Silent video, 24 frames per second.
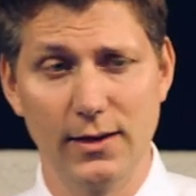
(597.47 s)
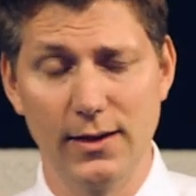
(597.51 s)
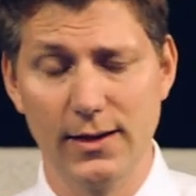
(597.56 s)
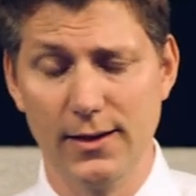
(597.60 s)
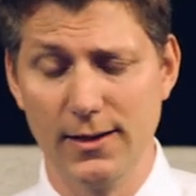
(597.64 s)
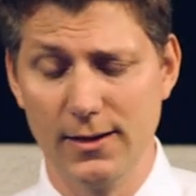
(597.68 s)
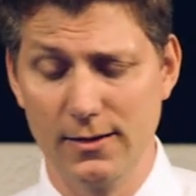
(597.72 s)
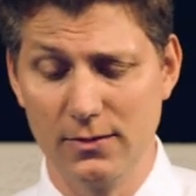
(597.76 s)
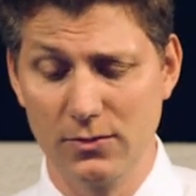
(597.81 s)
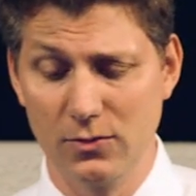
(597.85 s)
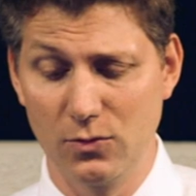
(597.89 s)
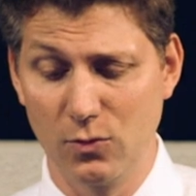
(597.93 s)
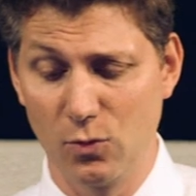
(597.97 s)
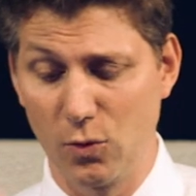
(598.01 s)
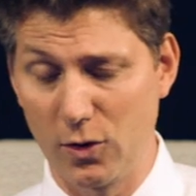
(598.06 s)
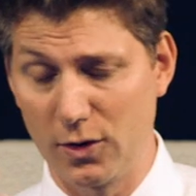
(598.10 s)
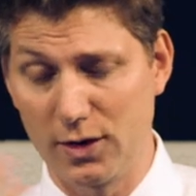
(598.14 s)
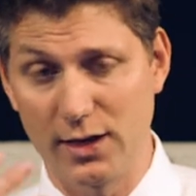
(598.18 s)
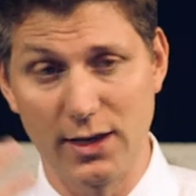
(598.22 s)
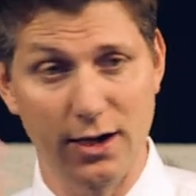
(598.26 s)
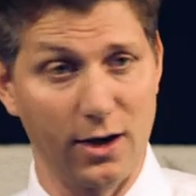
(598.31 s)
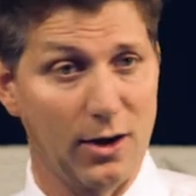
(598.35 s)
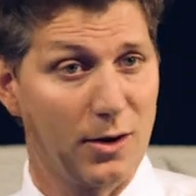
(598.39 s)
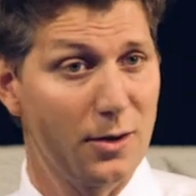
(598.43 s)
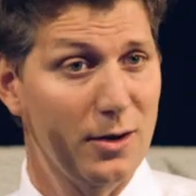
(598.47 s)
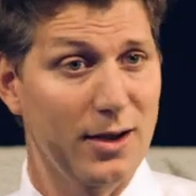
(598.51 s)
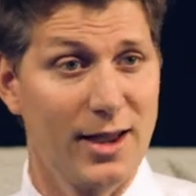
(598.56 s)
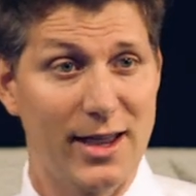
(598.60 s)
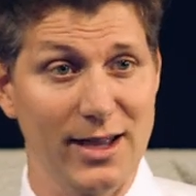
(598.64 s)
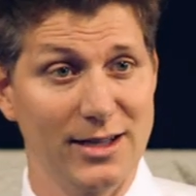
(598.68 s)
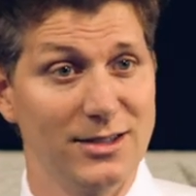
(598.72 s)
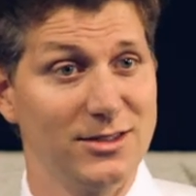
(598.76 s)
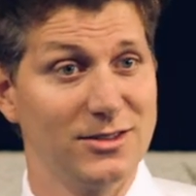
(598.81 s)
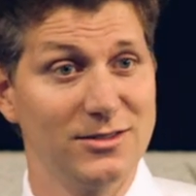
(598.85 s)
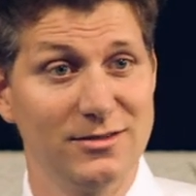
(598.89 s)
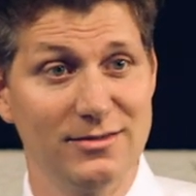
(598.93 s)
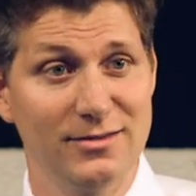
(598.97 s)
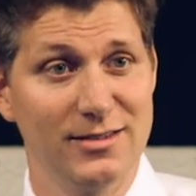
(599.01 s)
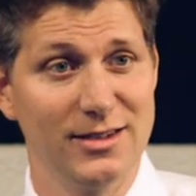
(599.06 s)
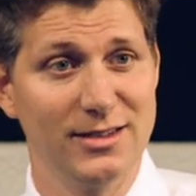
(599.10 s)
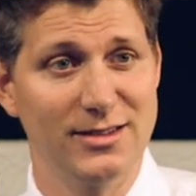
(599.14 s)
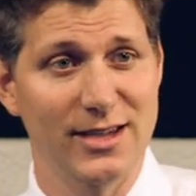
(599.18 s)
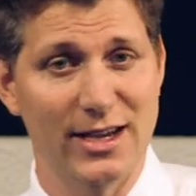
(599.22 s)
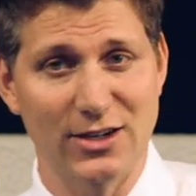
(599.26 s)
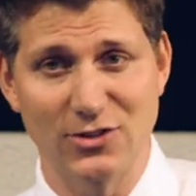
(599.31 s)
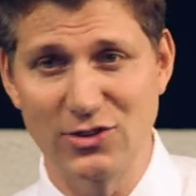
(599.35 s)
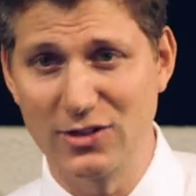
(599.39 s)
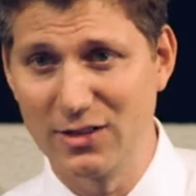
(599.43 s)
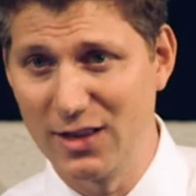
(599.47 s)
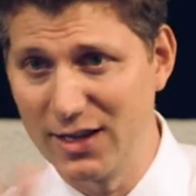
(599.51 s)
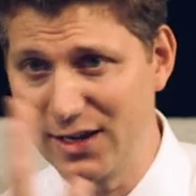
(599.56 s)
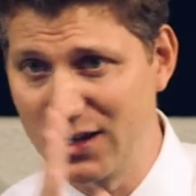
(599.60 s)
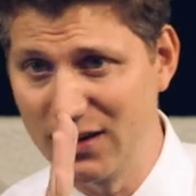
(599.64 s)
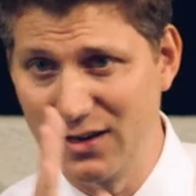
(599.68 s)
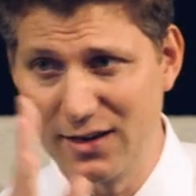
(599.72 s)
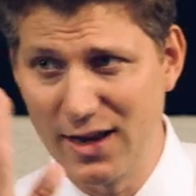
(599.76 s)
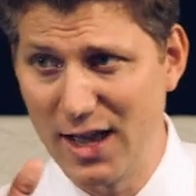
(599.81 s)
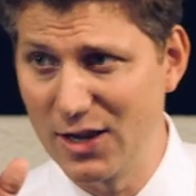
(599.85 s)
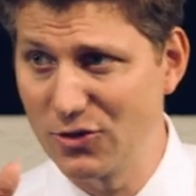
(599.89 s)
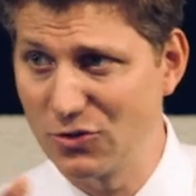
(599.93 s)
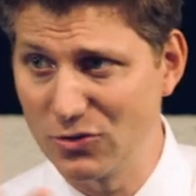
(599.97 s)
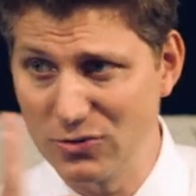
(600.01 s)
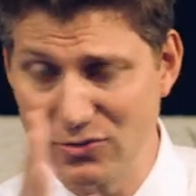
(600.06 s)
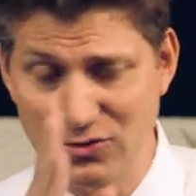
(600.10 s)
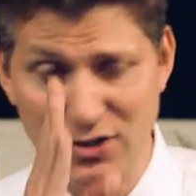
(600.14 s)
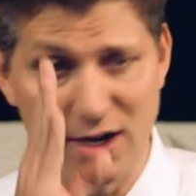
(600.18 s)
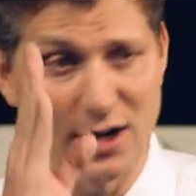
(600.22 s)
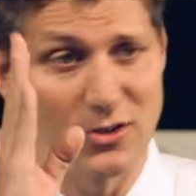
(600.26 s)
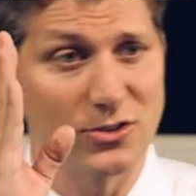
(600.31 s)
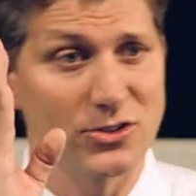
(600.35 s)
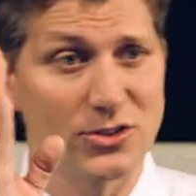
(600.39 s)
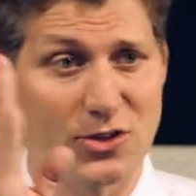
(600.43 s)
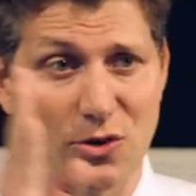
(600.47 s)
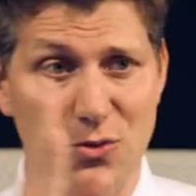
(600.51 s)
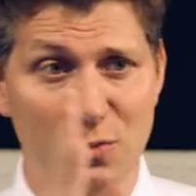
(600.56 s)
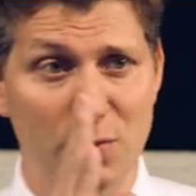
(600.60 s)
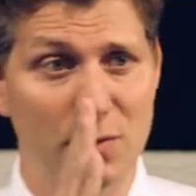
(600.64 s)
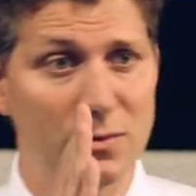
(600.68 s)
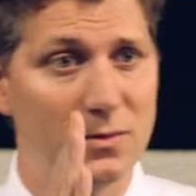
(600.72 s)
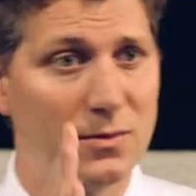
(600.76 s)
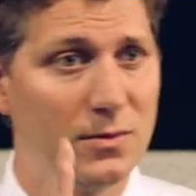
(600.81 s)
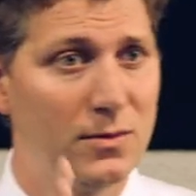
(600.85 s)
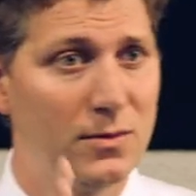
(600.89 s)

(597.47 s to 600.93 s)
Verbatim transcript: uh, work in our heads. It's actually like a natural gyroscope.